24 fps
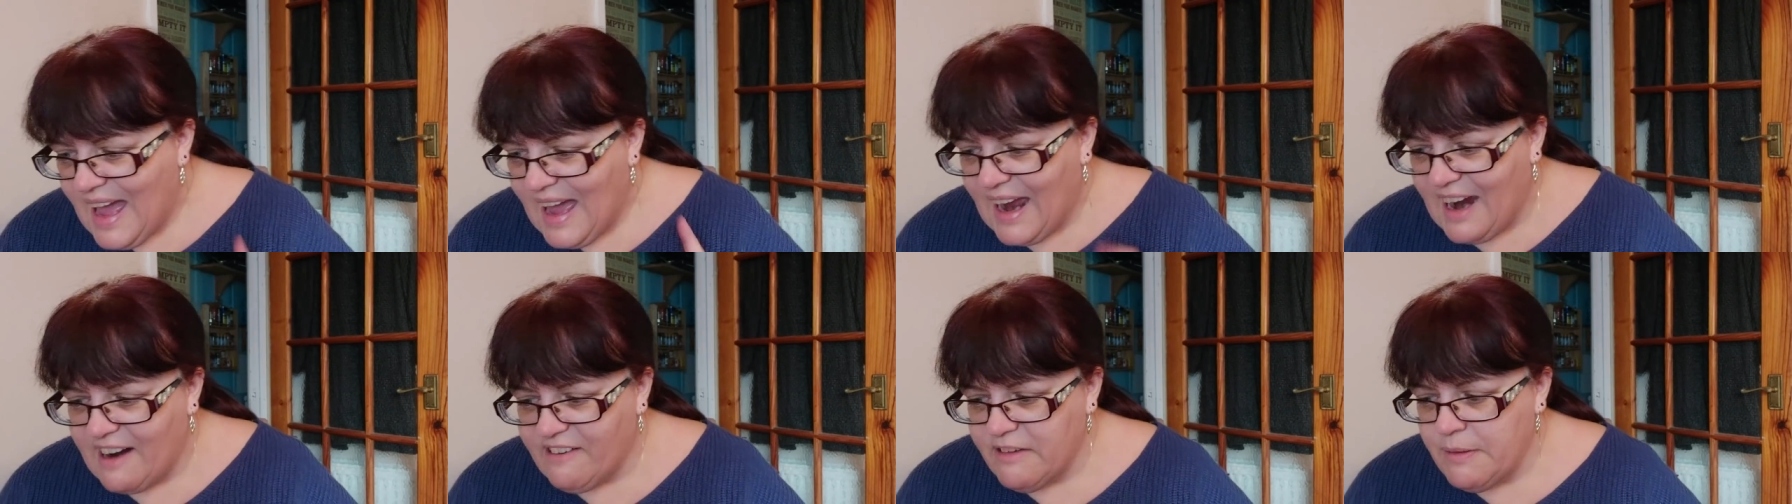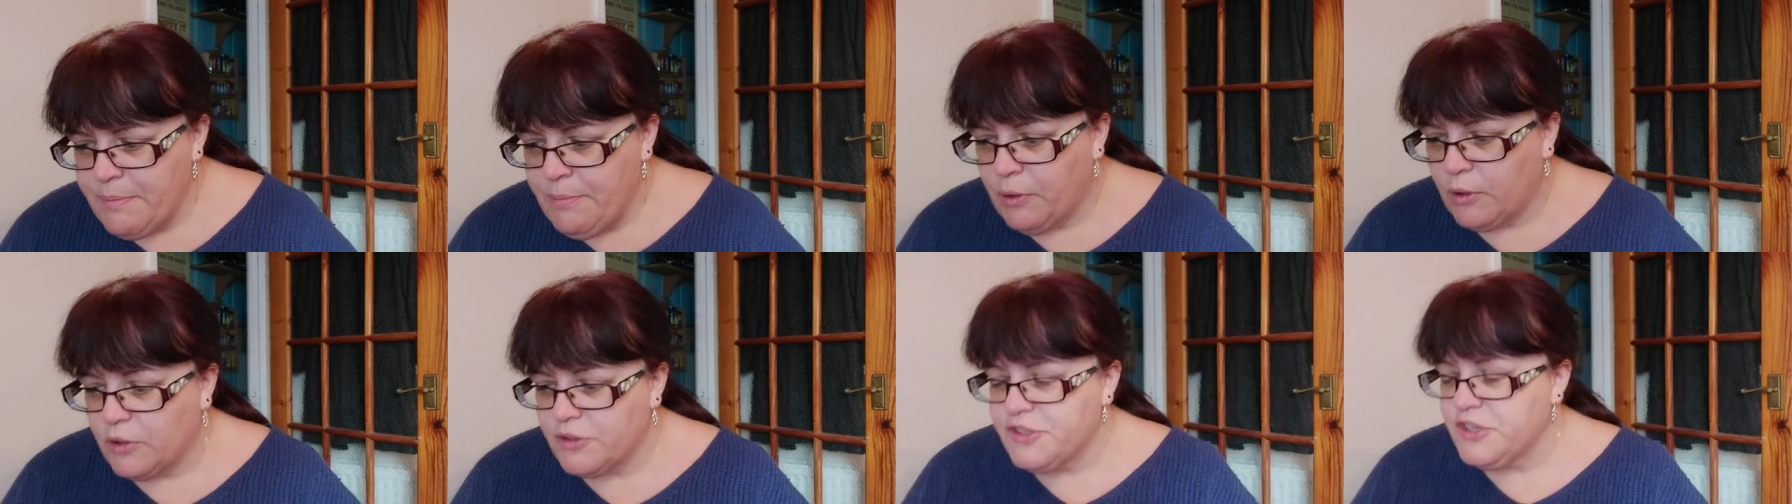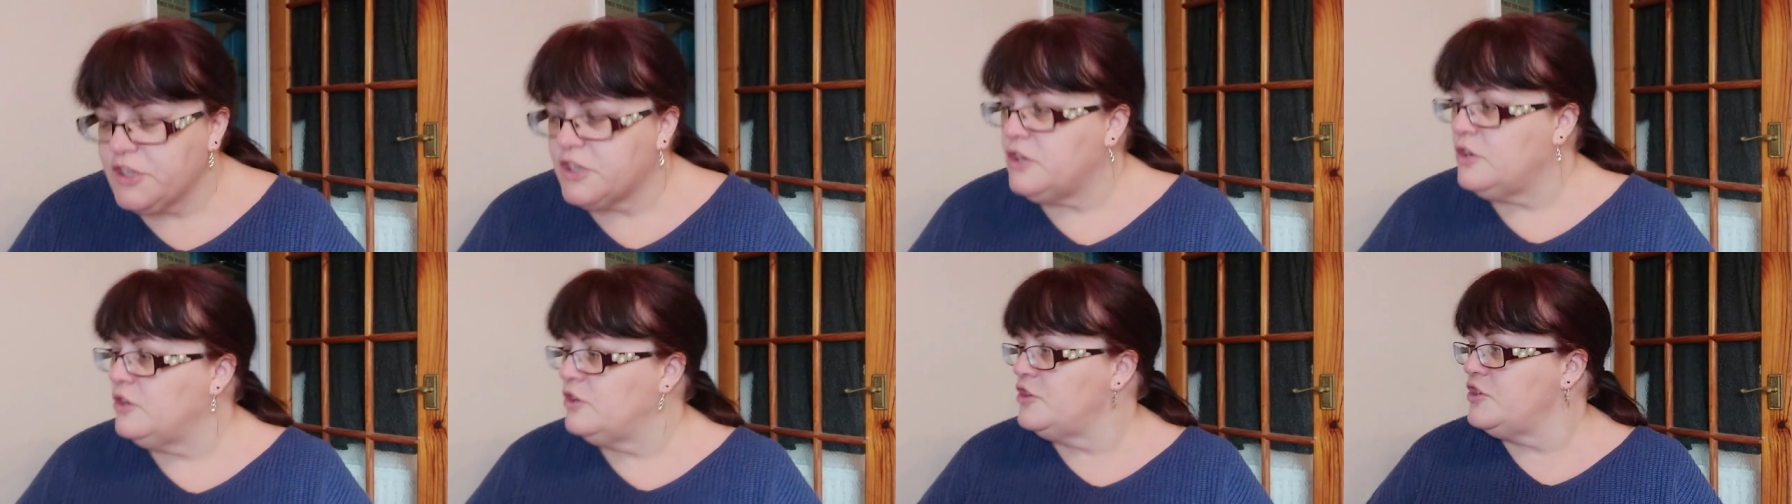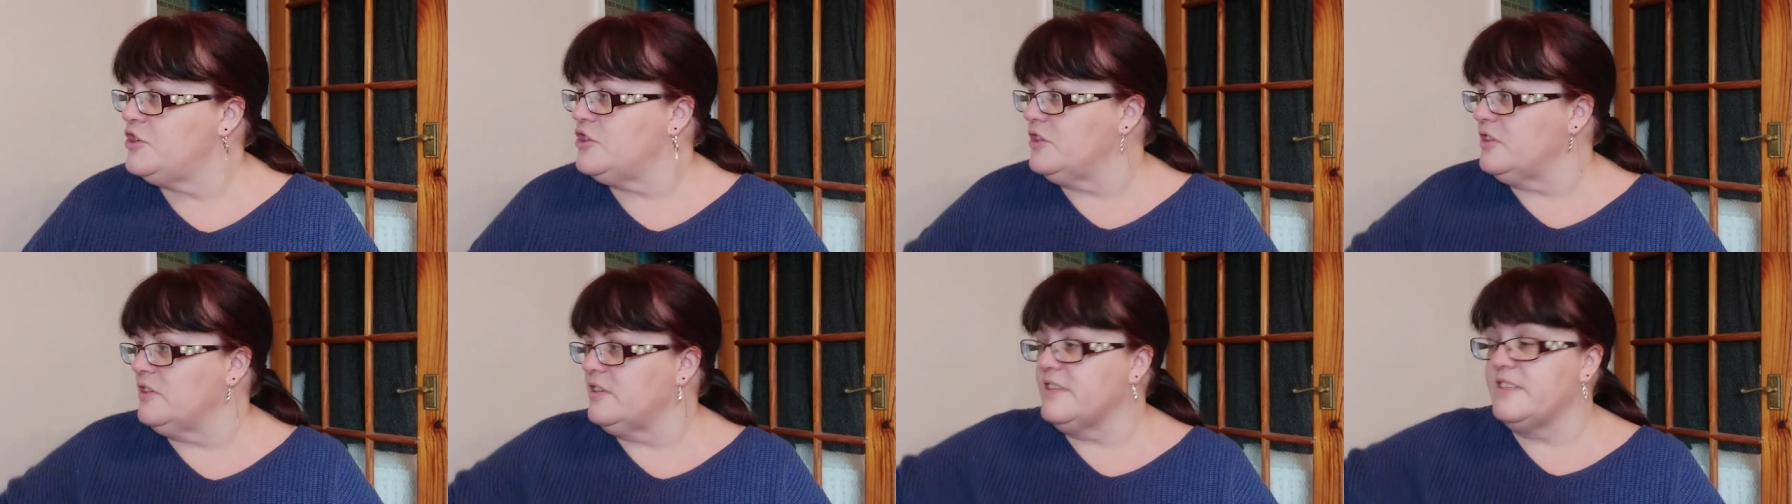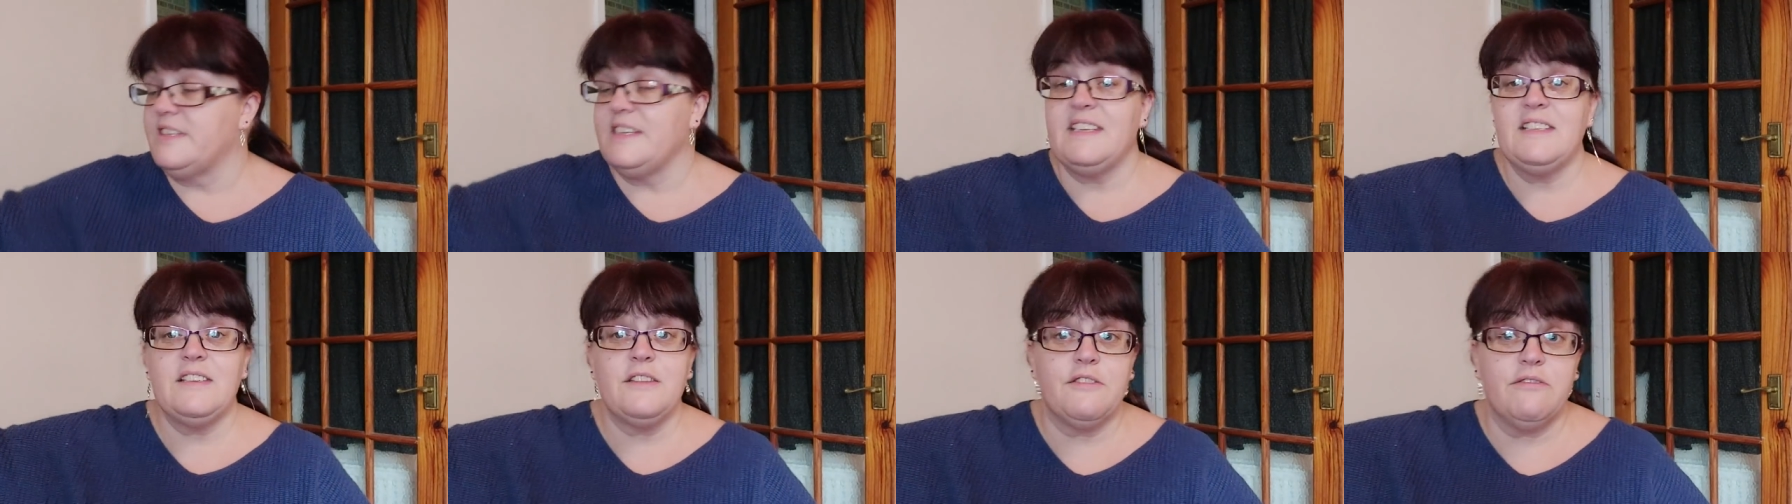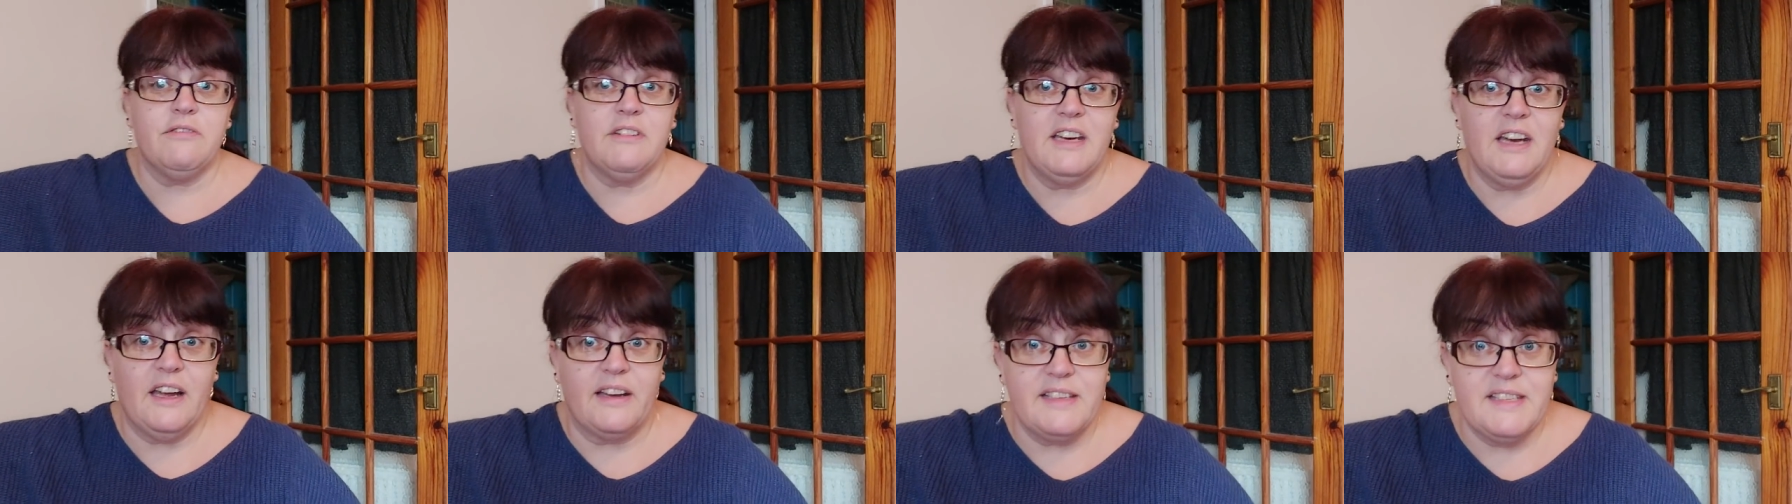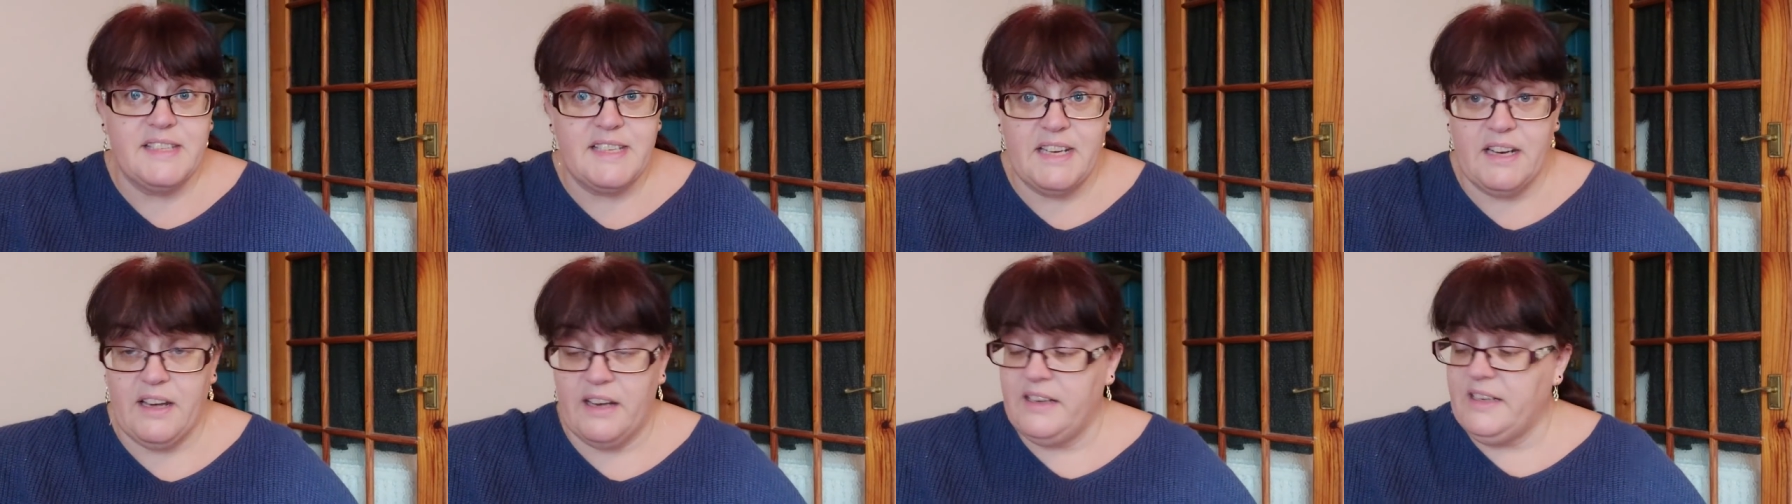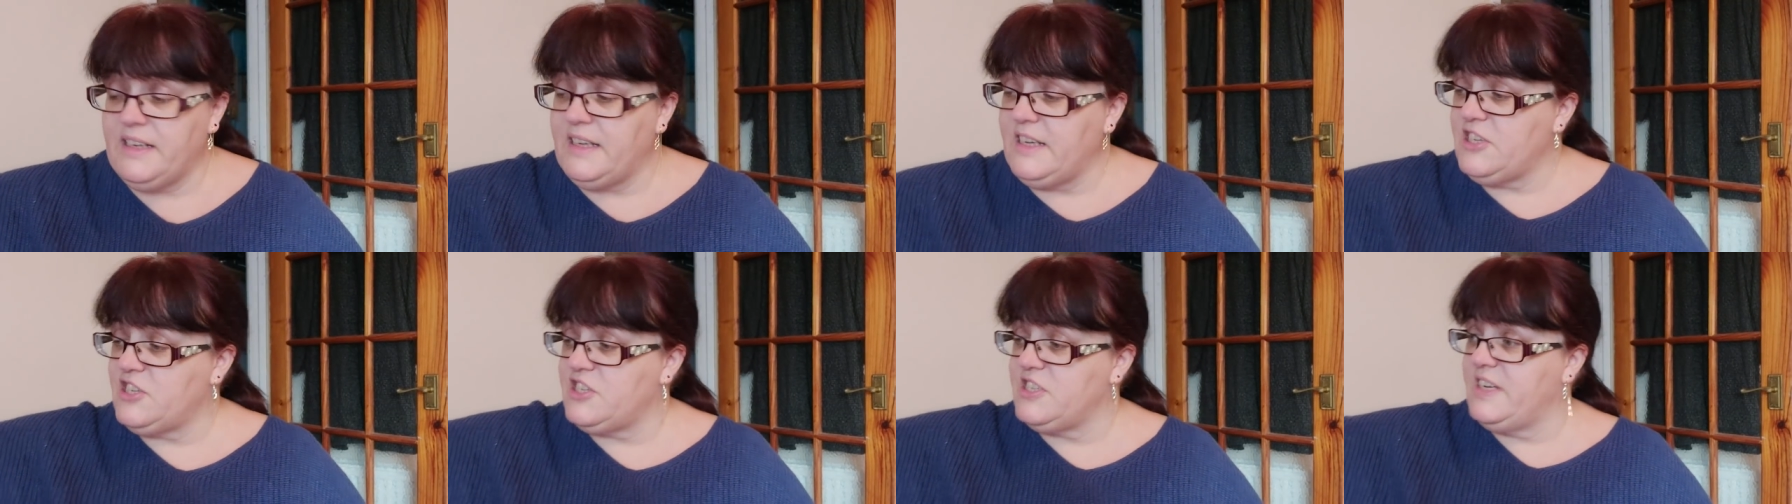Harry Potter cushions. These are £3.99 each.